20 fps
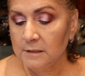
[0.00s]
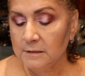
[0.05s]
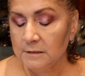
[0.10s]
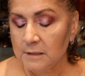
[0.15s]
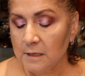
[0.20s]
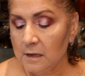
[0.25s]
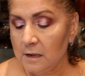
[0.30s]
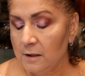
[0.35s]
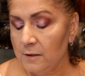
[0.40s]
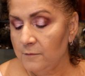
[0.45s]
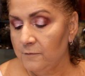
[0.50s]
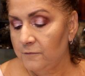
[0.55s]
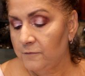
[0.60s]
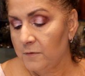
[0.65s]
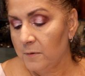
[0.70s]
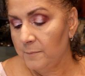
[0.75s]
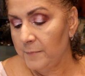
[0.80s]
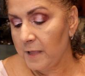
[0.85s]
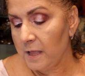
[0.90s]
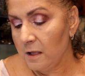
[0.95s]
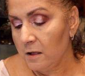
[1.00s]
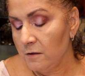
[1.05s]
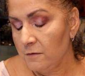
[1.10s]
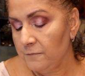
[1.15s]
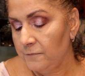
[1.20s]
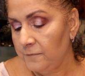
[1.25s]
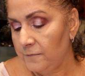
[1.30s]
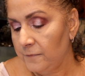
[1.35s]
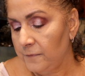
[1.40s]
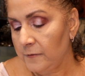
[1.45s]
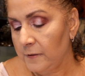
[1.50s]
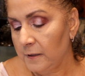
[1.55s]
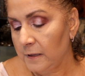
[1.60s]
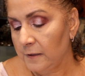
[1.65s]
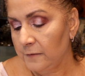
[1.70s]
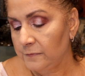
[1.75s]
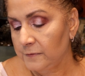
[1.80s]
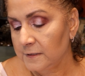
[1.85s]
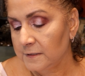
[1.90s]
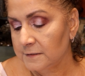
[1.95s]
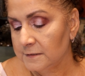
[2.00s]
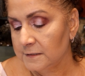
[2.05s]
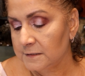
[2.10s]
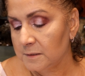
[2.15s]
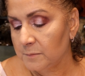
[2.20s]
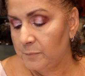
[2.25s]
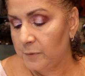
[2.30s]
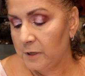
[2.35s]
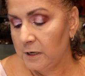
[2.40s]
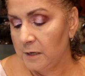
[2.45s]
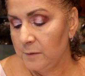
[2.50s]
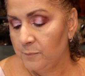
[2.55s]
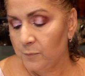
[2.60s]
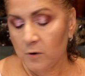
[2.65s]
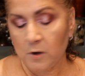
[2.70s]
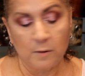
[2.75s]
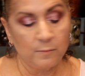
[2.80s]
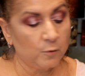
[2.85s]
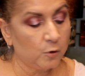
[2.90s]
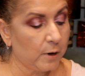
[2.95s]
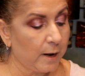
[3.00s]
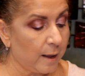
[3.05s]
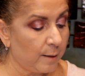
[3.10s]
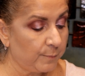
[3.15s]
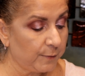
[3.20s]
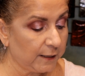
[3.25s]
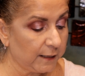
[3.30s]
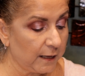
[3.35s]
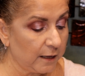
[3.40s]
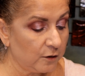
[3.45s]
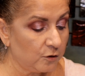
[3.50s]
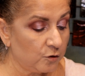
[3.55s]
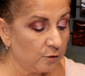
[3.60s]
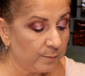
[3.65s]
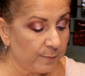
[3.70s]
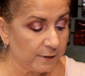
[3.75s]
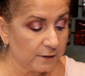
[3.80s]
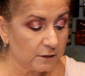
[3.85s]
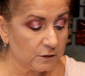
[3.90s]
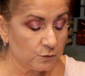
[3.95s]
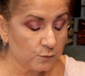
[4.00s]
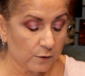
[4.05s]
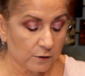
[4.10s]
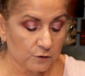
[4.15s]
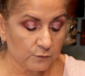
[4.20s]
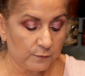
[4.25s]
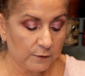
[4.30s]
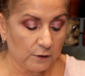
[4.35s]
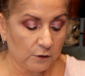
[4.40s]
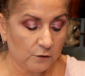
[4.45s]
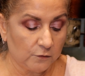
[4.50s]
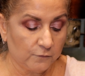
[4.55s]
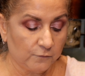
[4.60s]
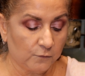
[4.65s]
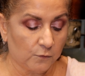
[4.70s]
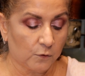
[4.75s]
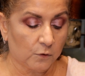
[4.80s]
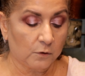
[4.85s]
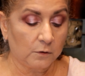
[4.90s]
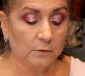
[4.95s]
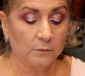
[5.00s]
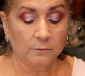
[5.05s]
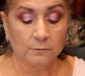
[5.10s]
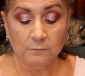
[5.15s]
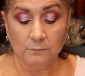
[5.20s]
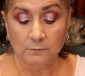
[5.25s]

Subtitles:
is from e.l.f. And this is a putty primer applicator, but this works really good for